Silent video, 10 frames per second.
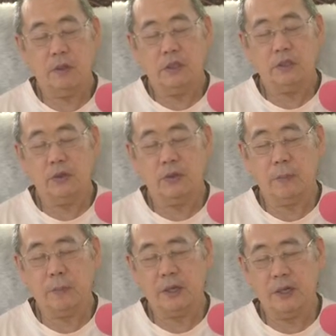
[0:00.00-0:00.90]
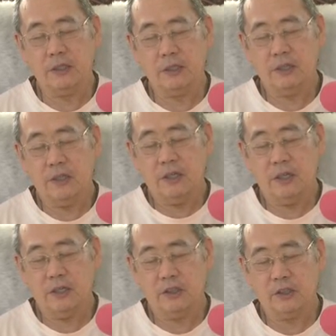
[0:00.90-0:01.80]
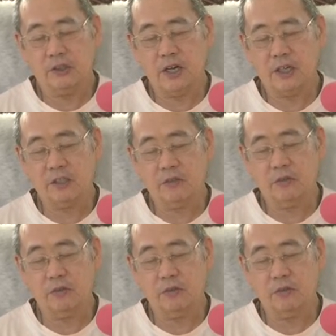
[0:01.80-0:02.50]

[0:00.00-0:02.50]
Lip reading: So it applies, it is attractive